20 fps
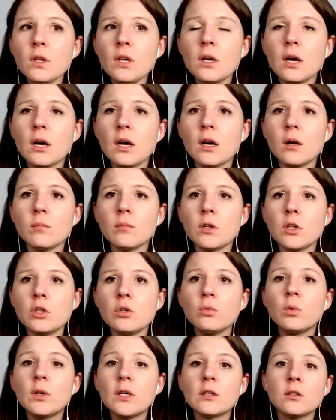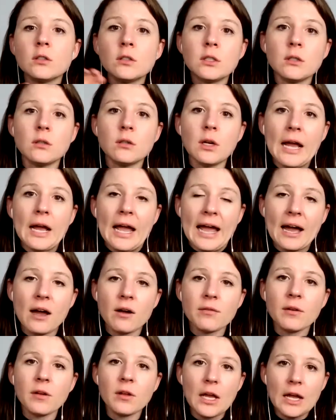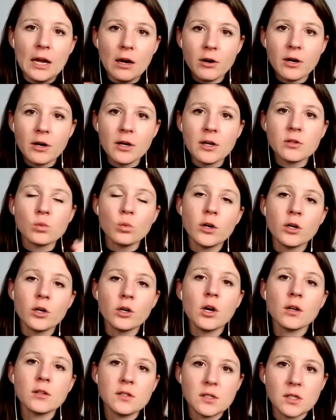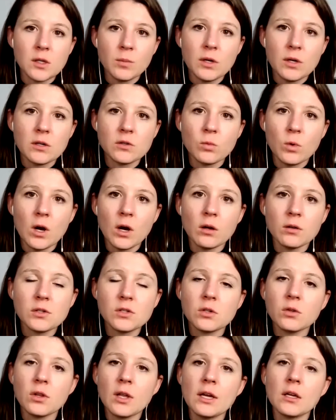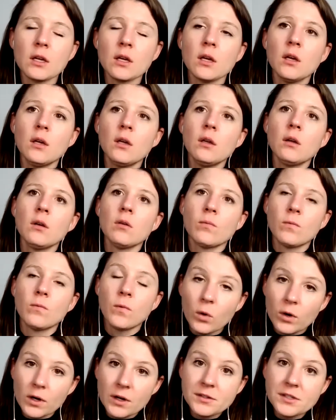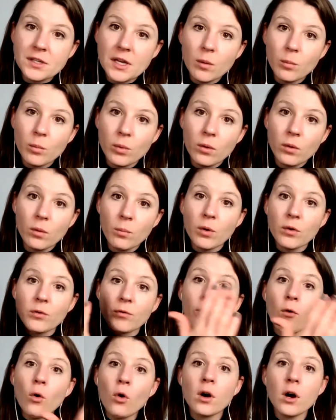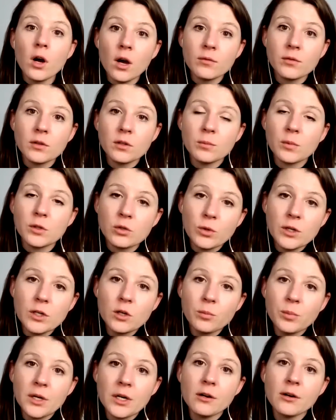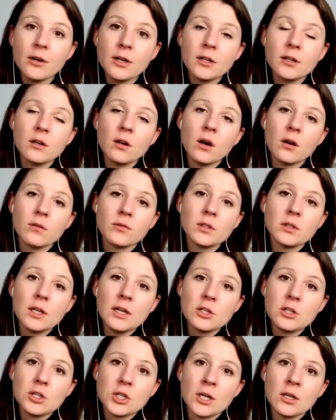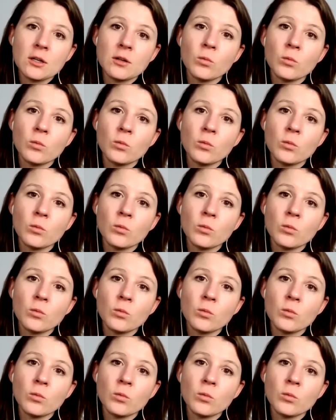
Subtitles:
will have areas where you're not sleeping as well. So like, for example, between your period and ovulation,